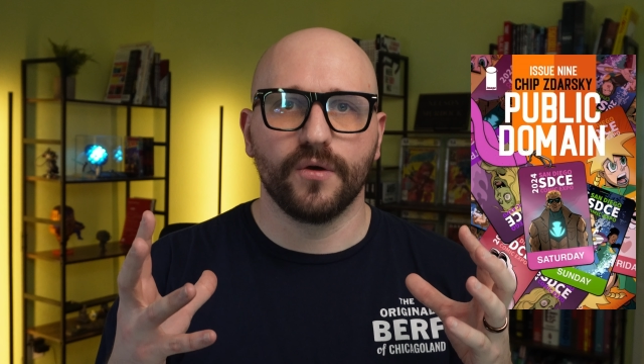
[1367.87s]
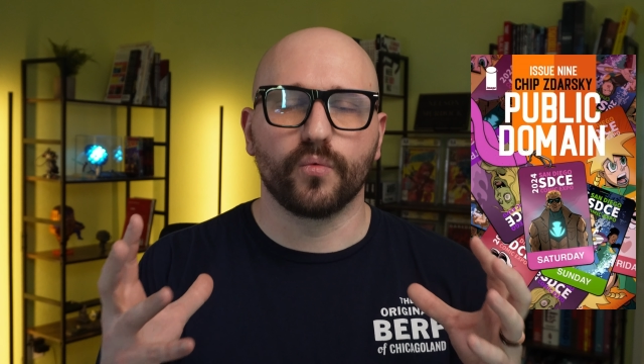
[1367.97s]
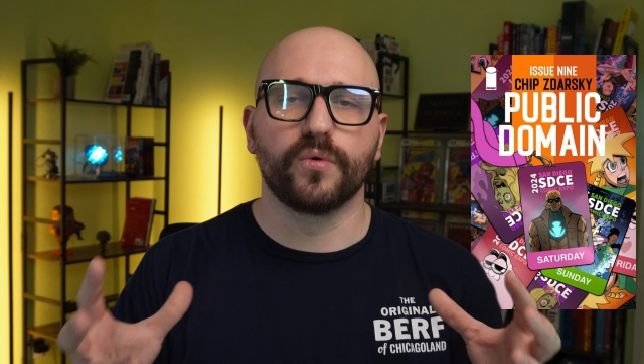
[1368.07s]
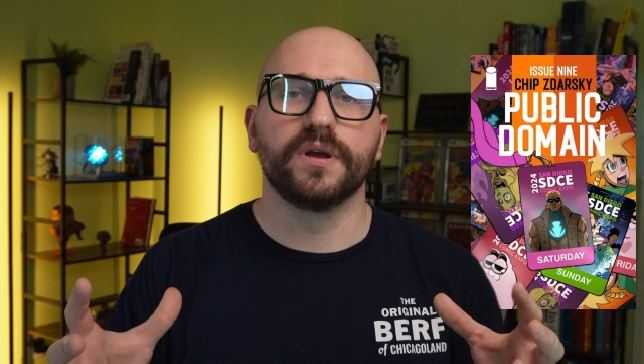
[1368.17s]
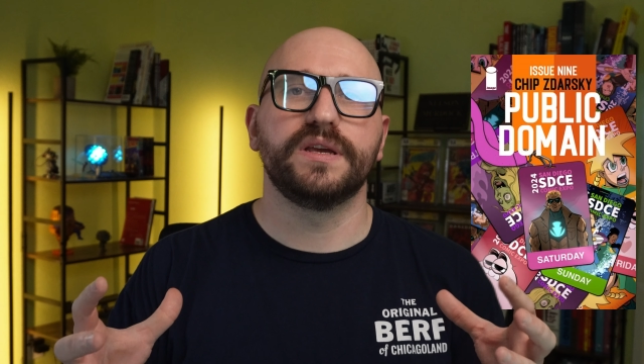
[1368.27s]

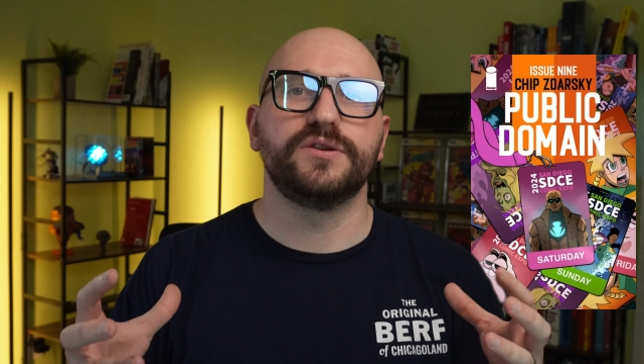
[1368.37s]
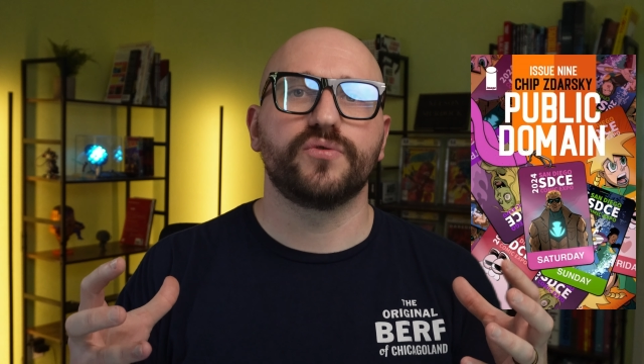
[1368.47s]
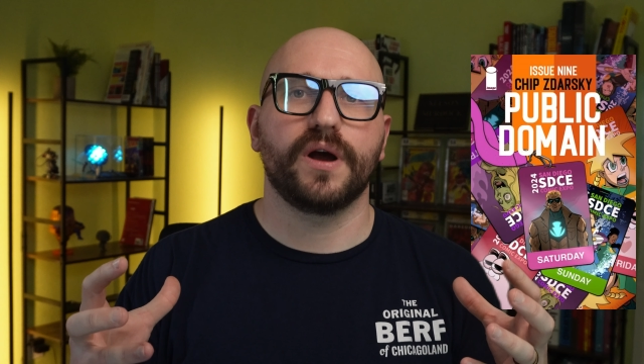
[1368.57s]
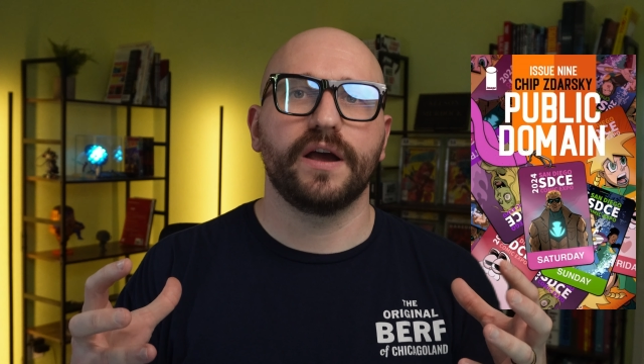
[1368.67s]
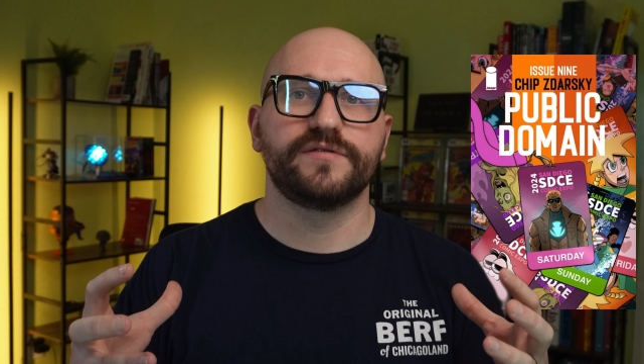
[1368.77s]
really
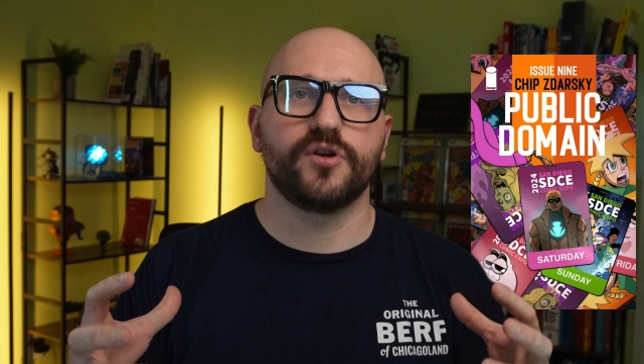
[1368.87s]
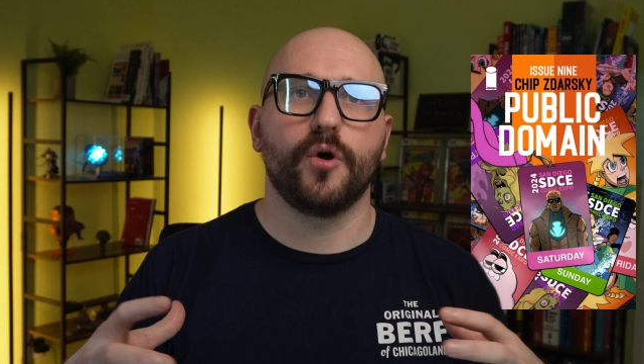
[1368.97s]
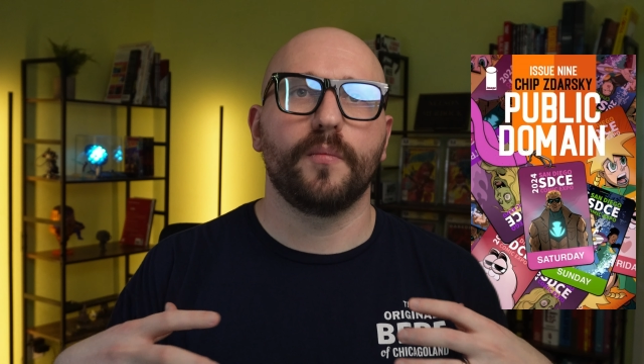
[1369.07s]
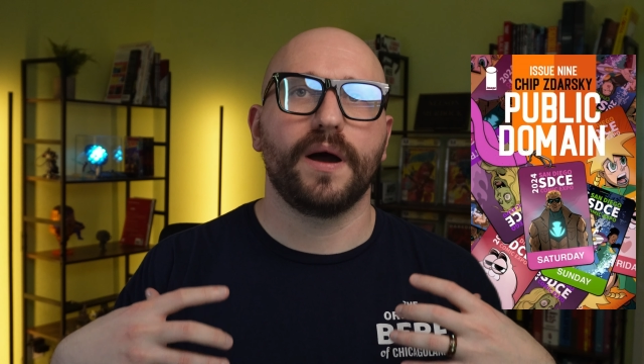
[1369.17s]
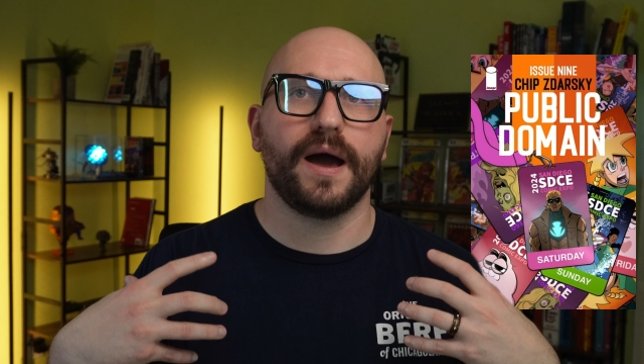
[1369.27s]
drives
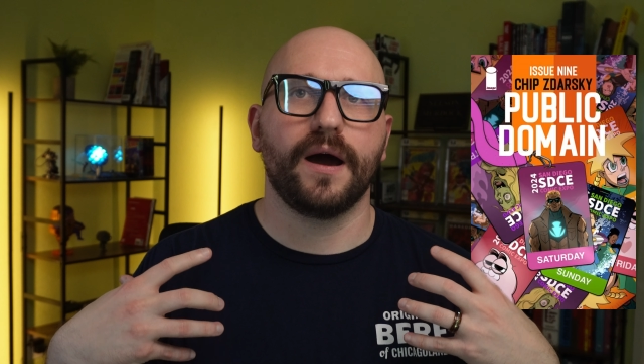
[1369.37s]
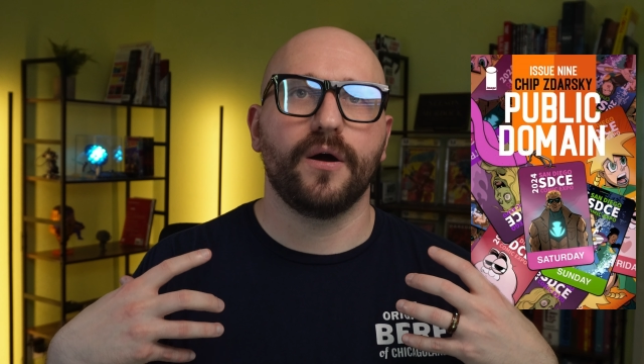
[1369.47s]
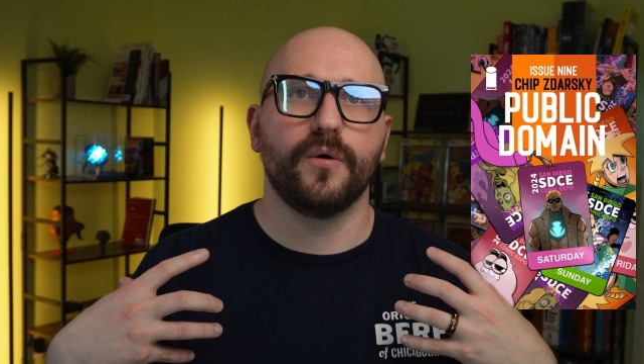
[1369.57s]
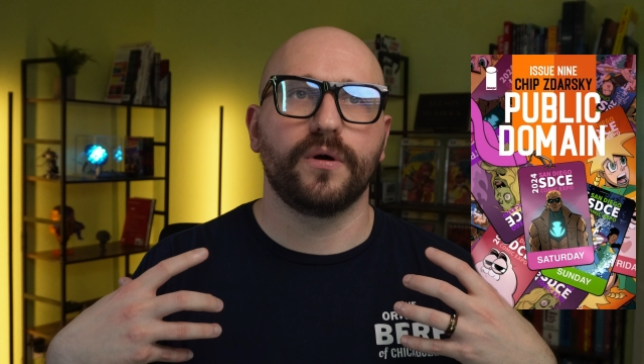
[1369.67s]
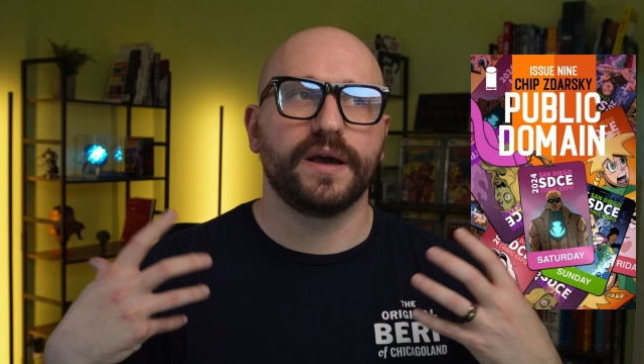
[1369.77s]
home
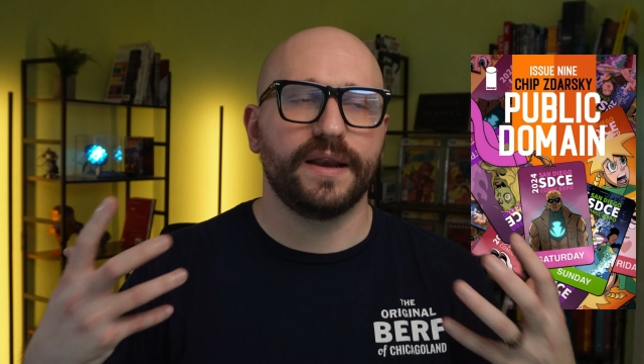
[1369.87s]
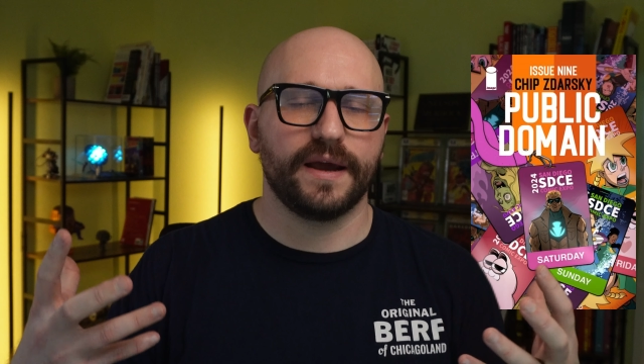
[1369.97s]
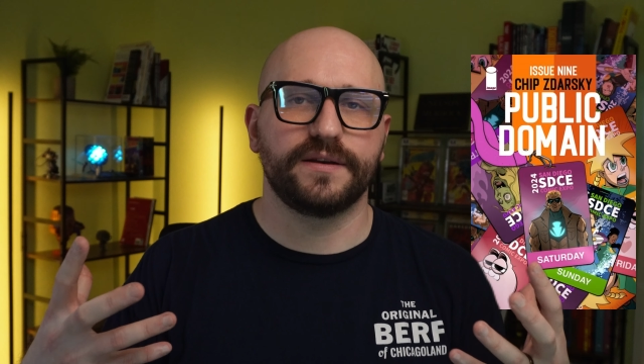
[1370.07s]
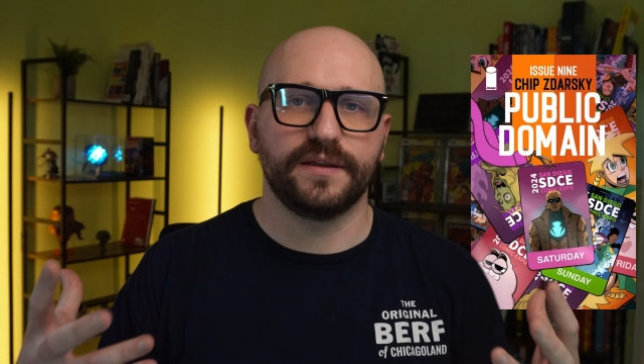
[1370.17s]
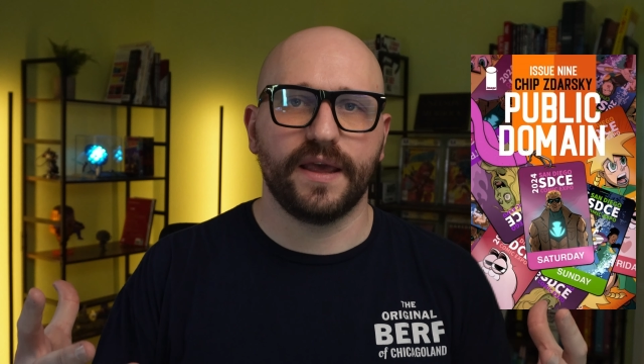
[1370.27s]
how
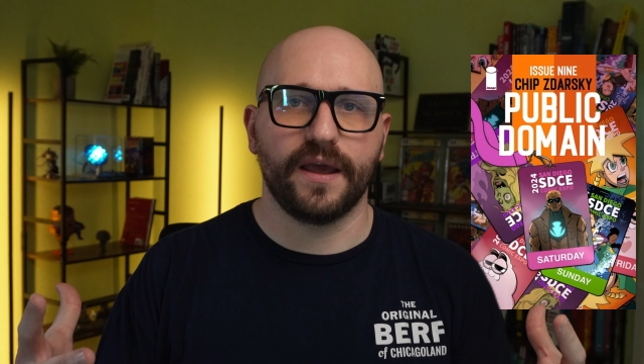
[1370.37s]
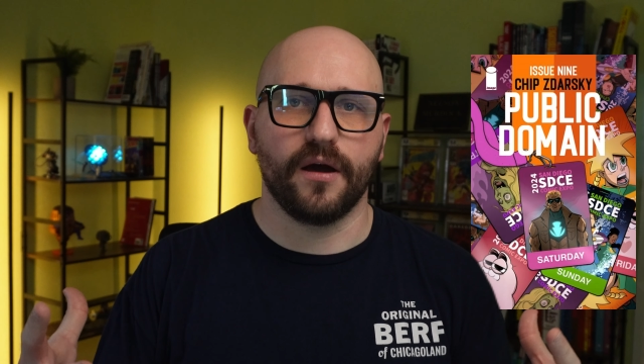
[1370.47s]
connected they